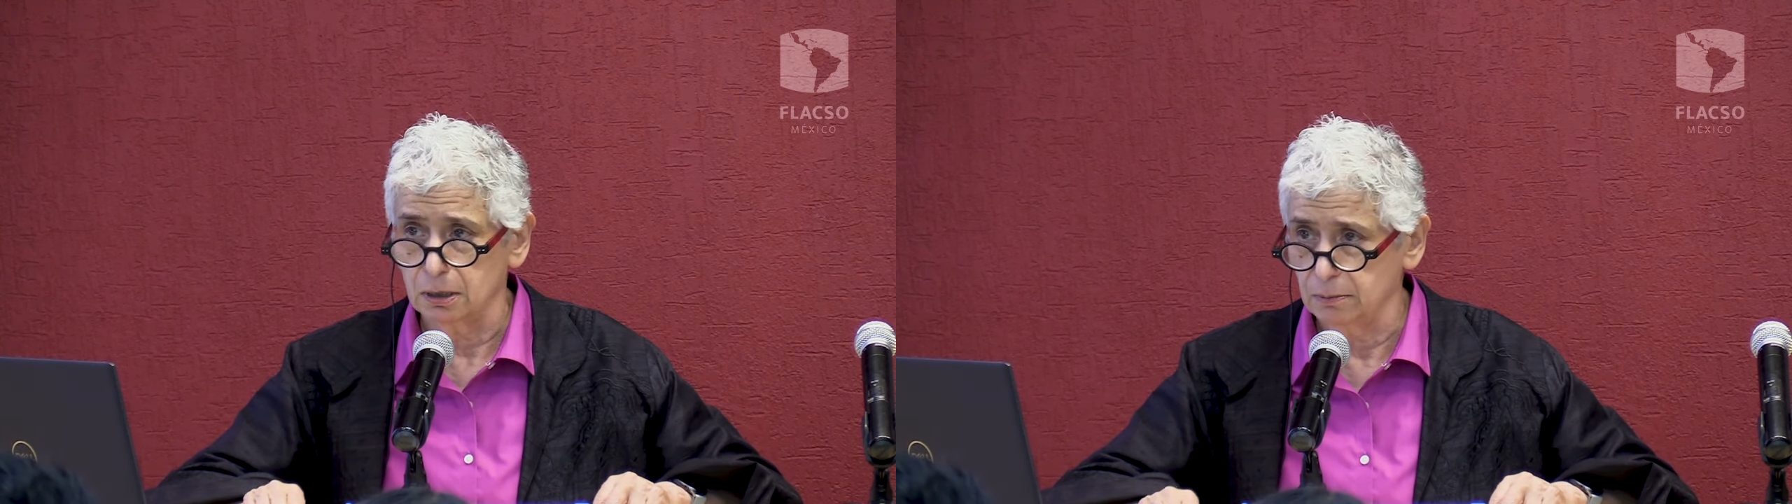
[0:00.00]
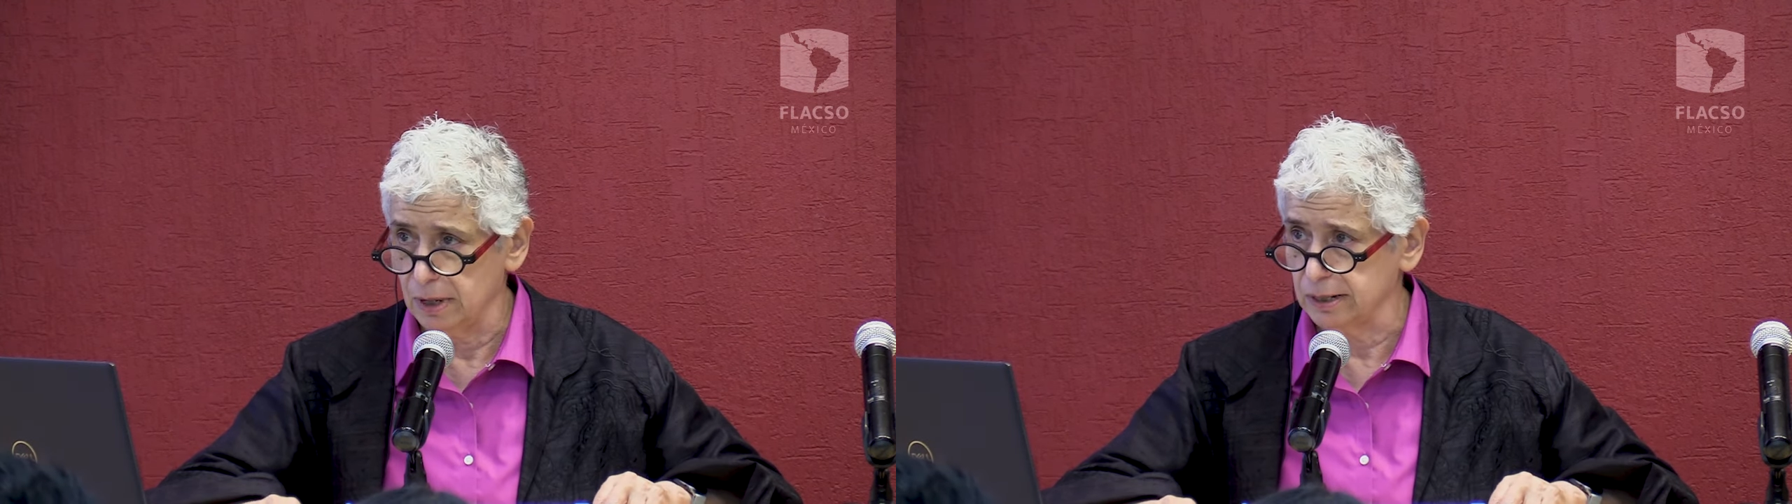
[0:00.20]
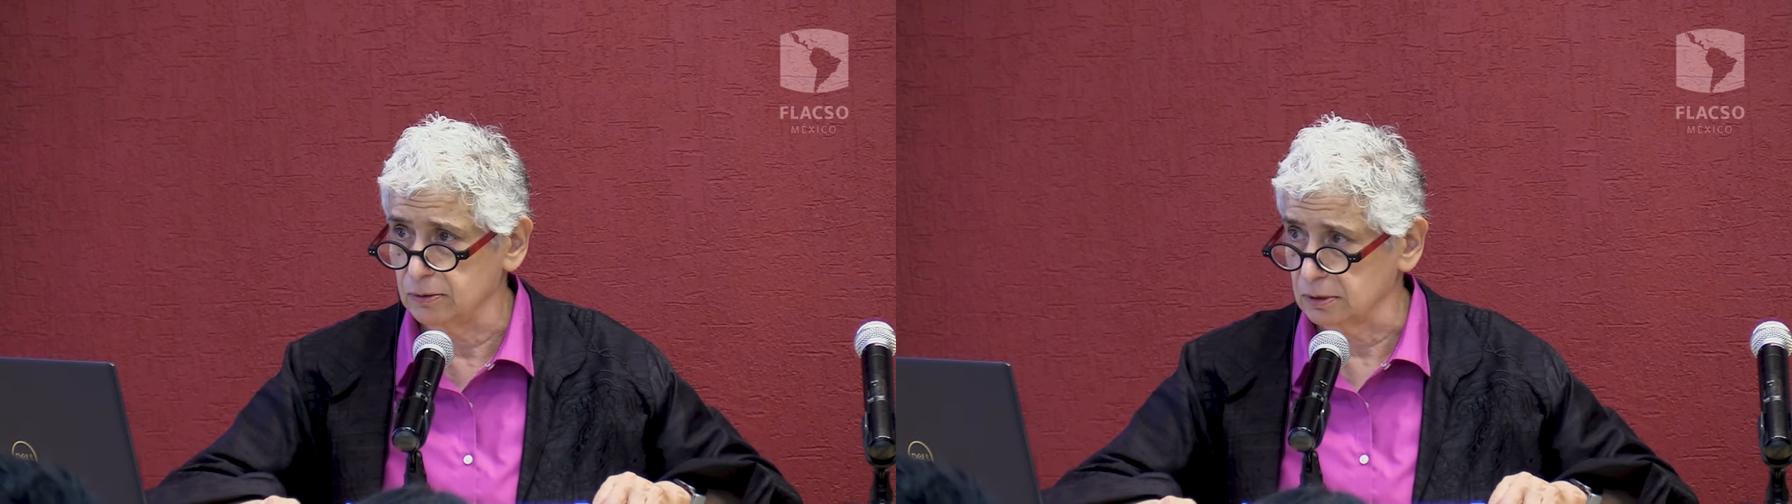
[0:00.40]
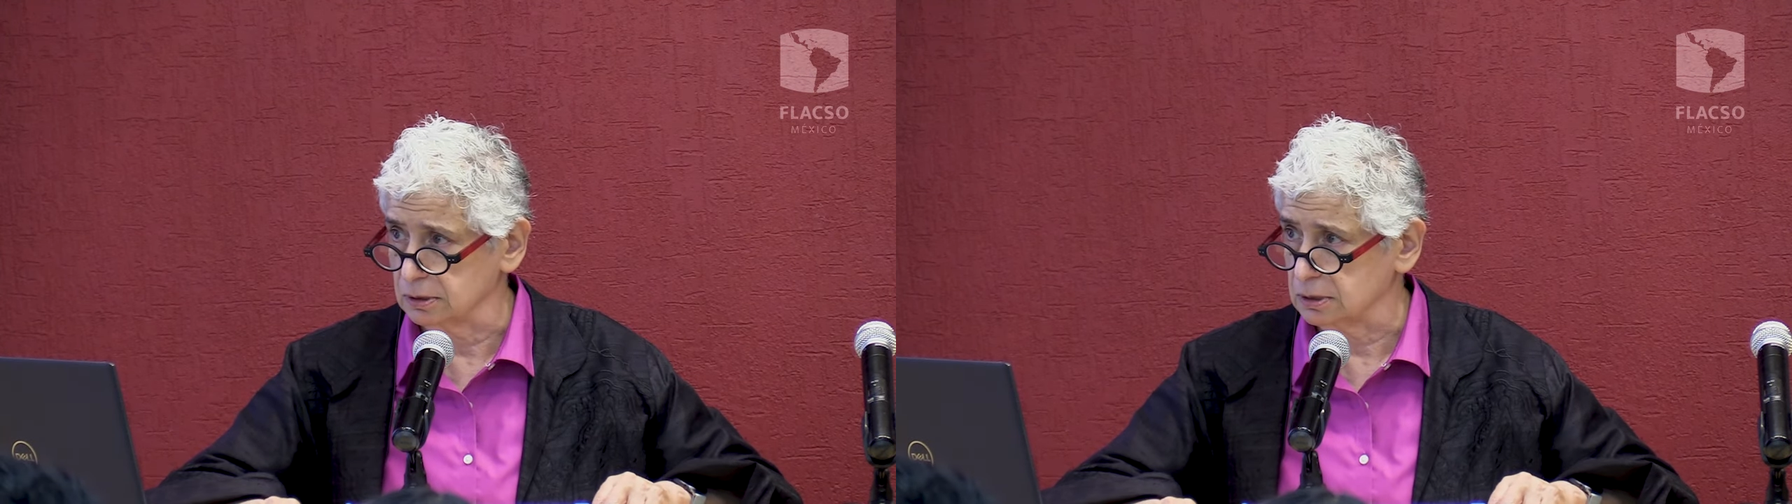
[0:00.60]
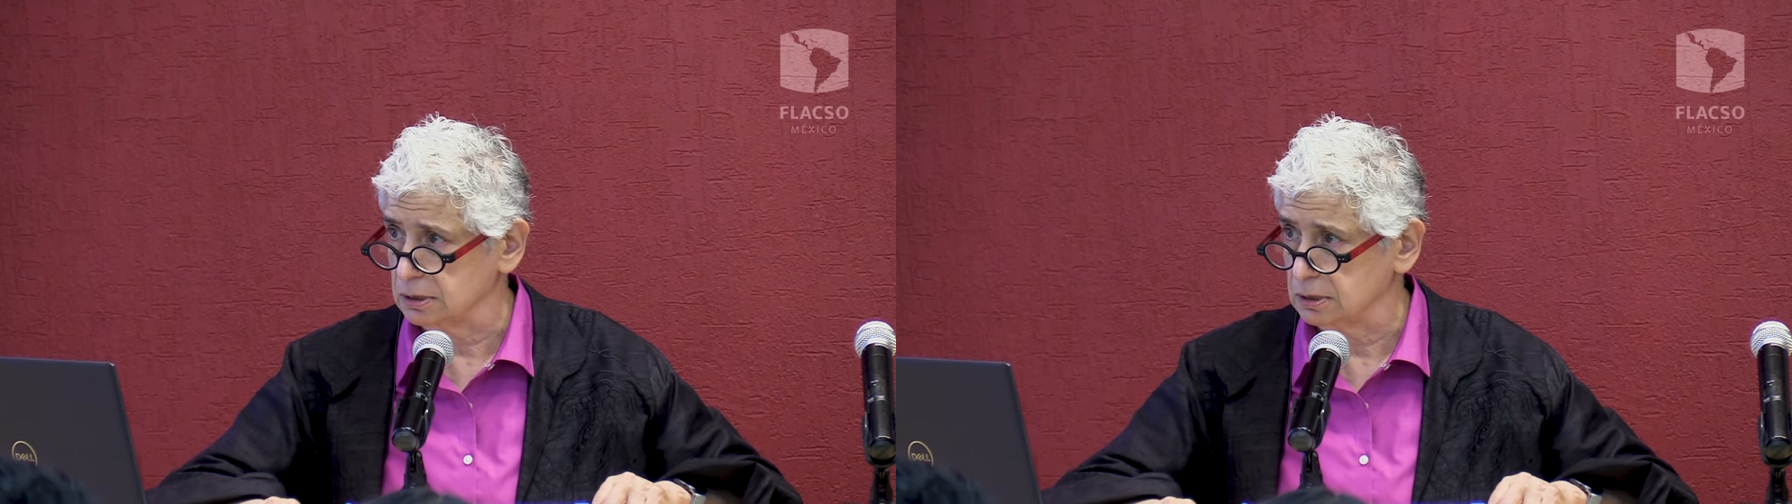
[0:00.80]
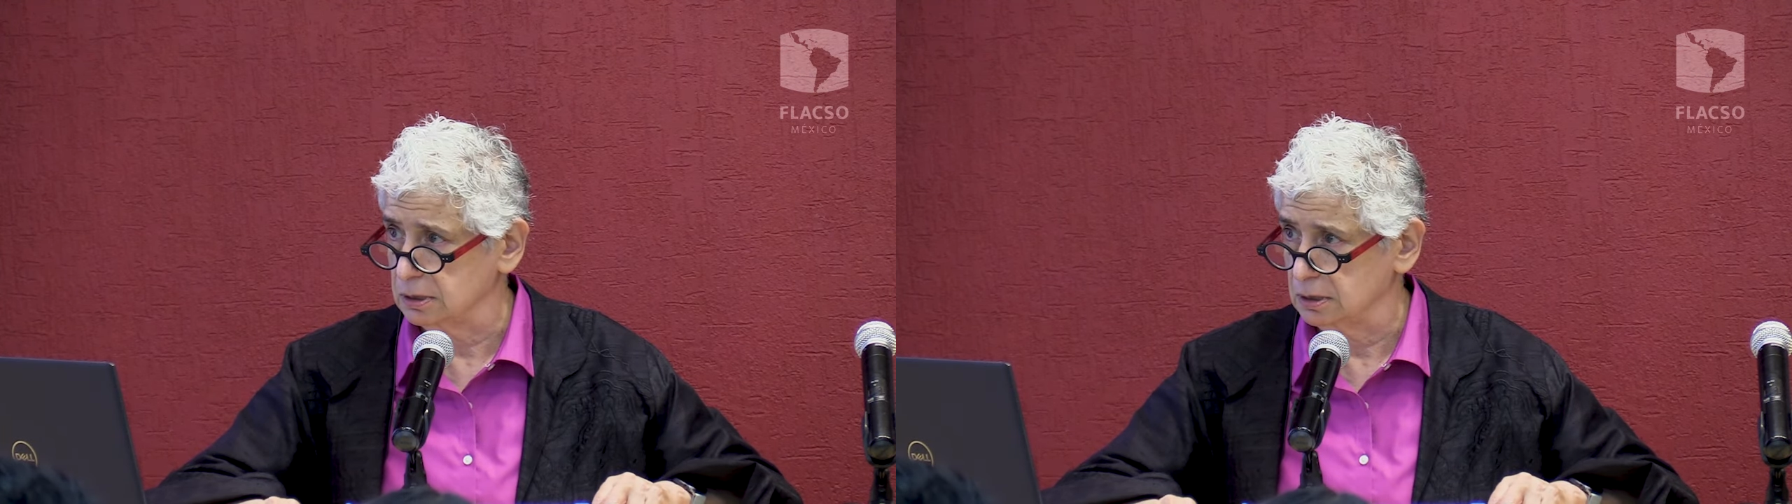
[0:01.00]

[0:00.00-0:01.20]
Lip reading: migrants,